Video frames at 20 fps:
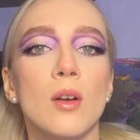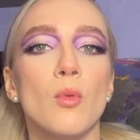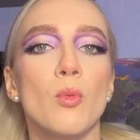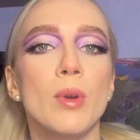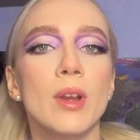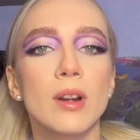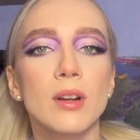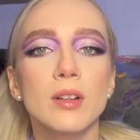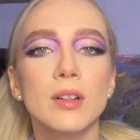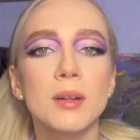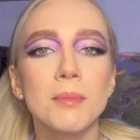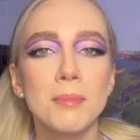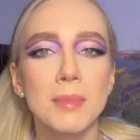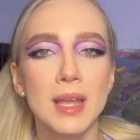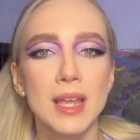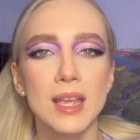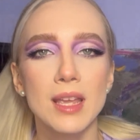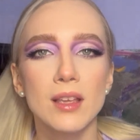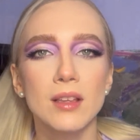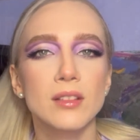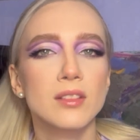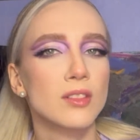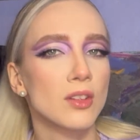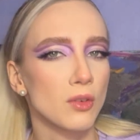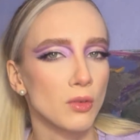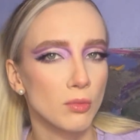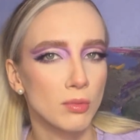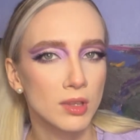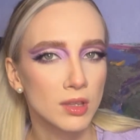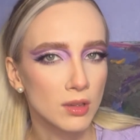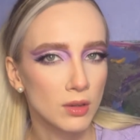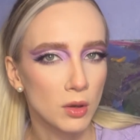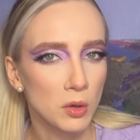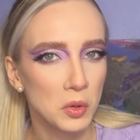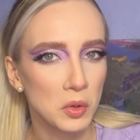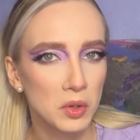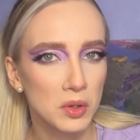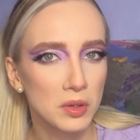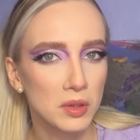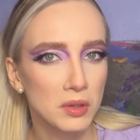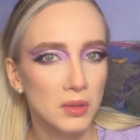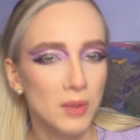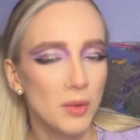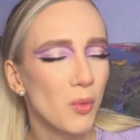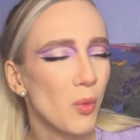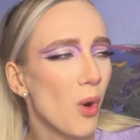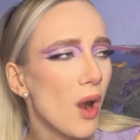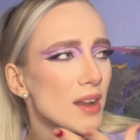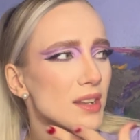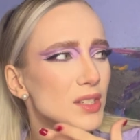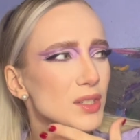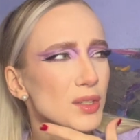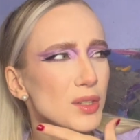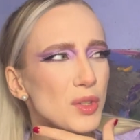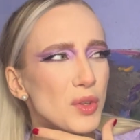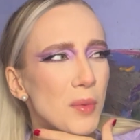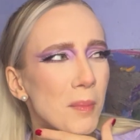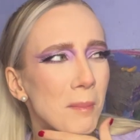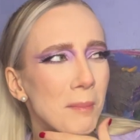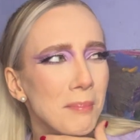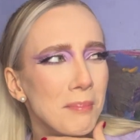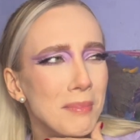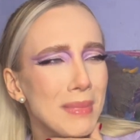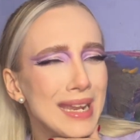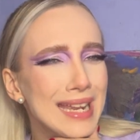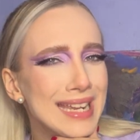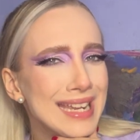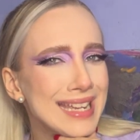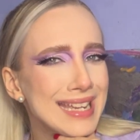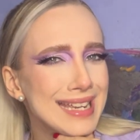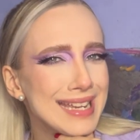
We are gonna make a song with a hook. What do you mean?